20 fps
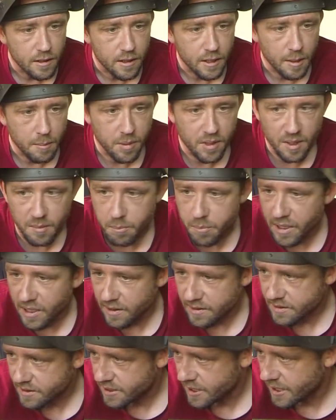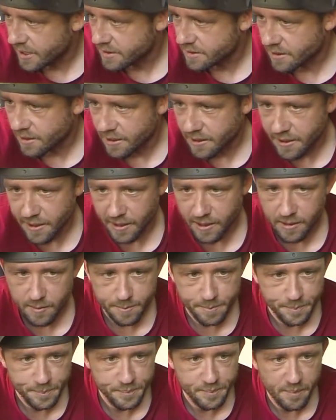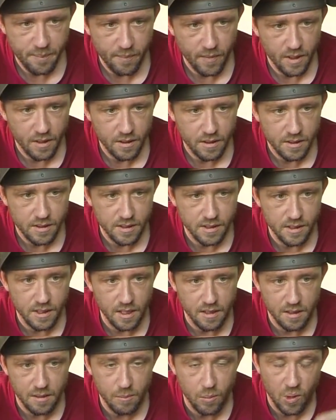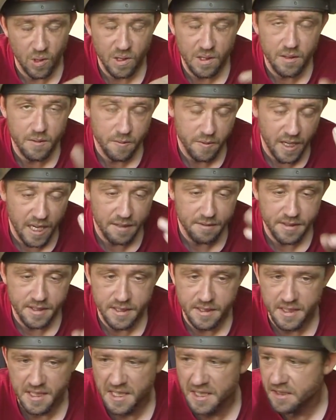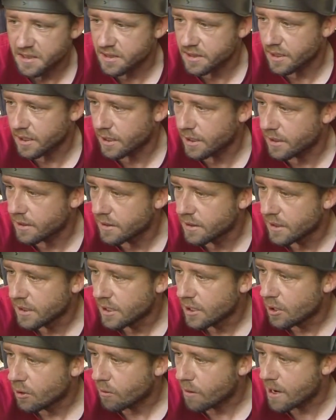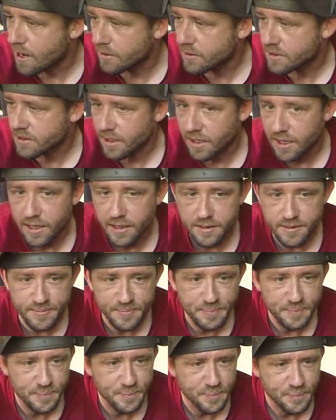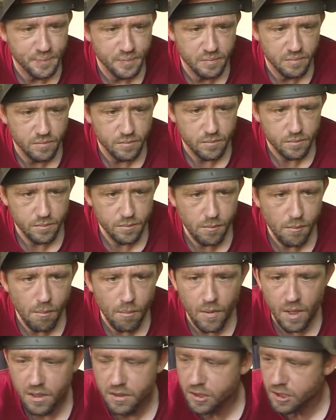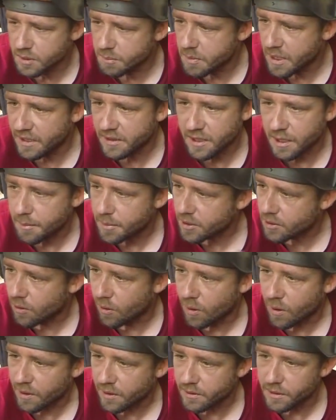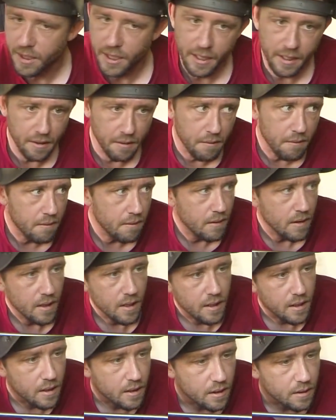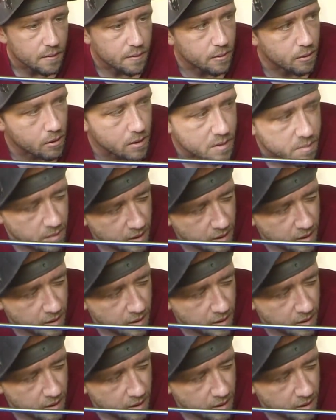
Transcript: couple of belt stays on here. This is nothing more than 5/16 round stock, just bent up accordingly, and of course